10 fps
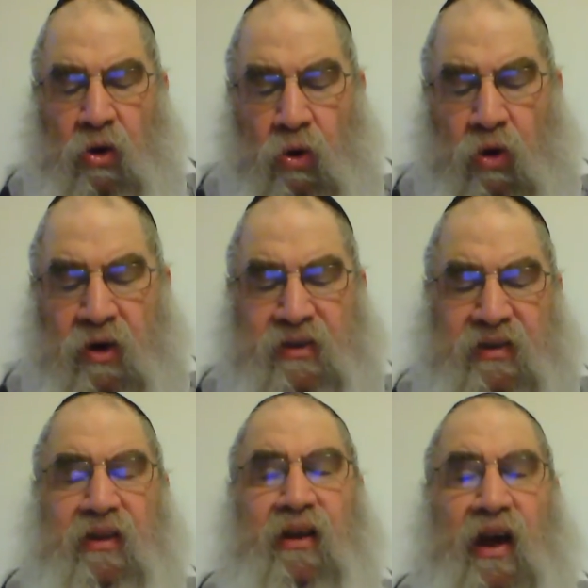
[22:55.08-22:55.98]
Or
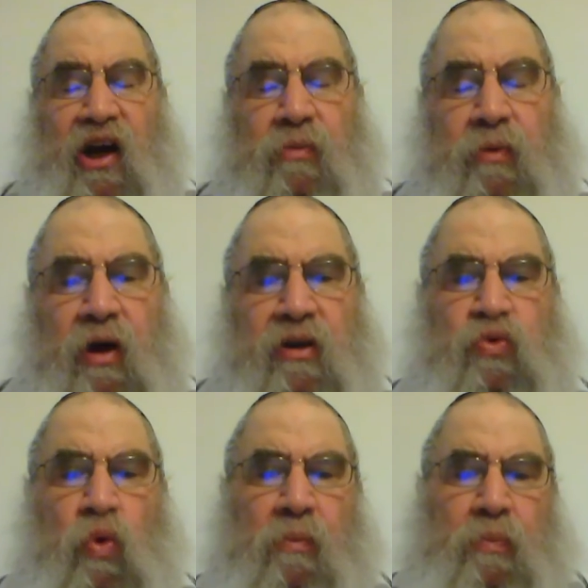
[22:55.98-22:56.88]
Tzidi Echad Baretz,
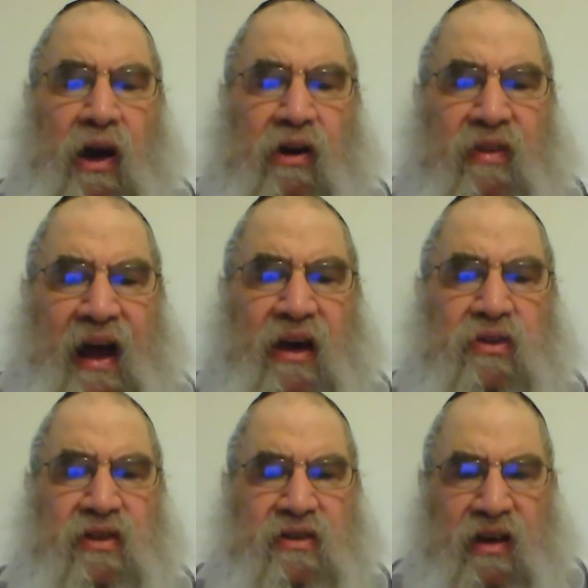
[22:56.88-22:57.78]
one part of the
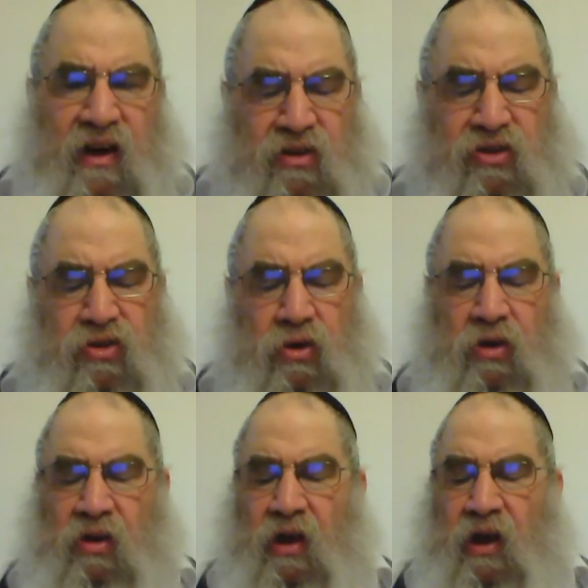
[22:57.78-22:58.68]
house is in Eretz Yisrael,